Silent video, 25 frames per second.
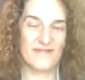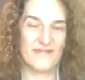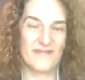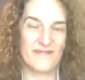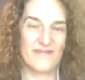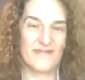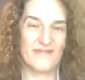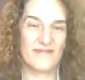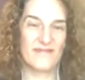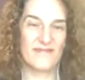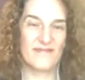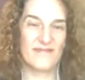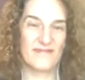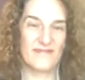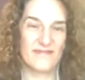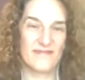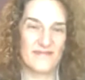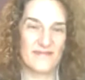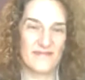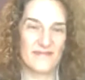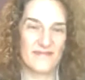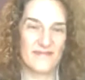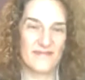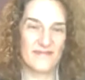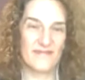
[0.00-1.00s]

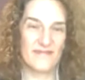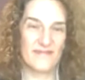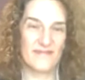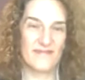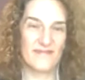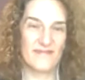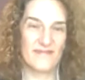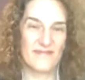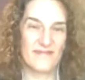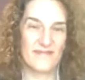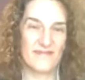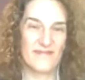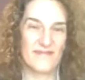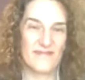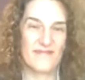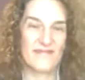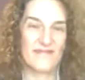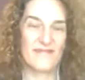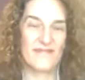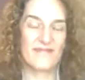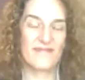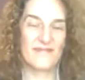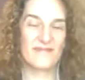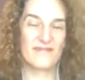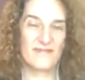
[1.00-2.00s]

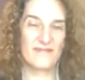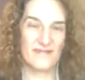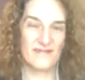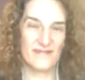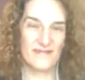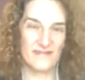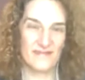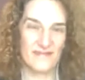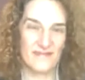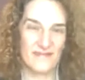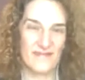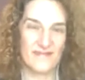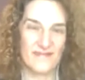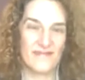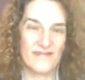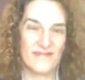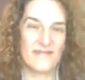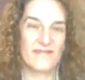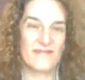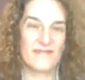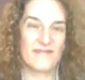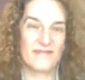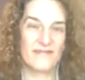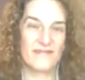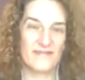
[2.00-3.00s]

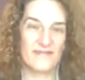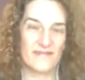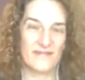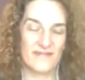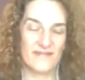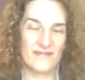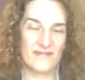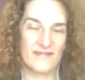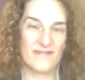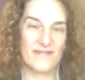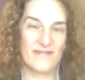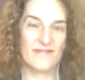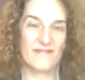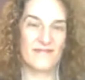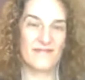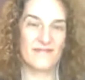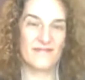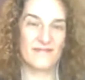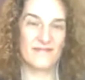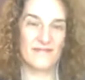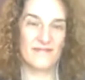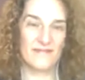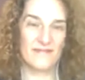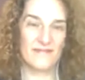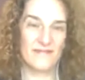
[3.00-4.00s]

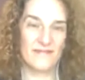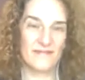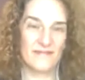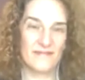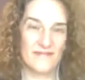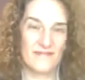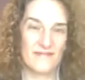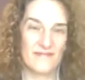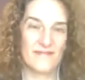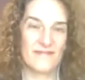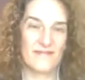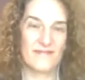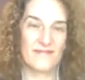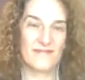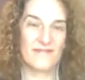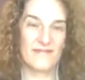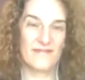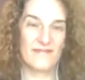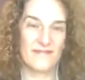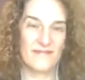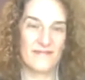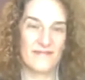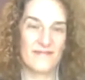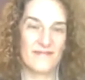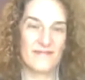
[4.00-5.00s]

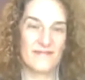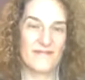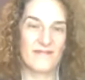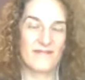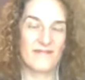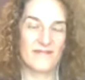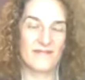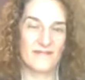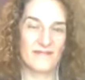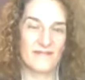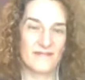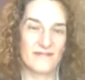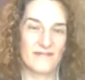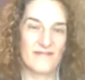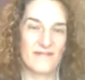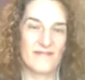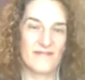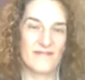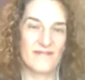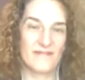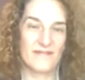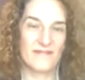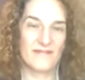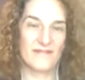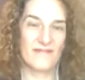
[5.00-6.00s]

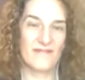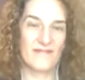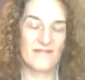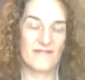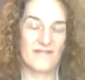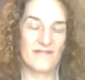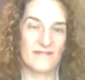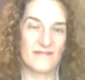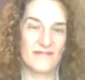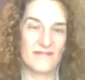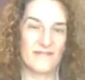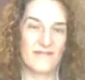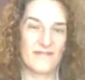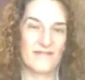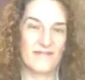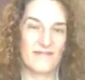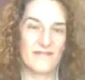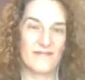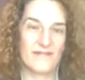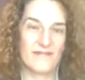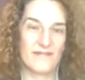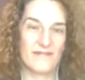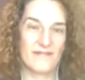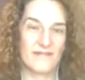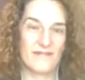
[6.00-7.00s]

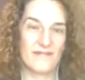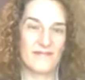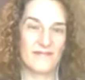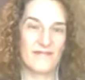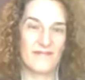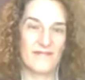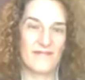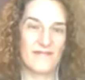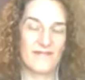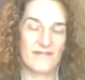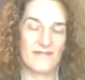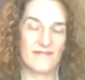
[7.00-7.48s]
[no speech]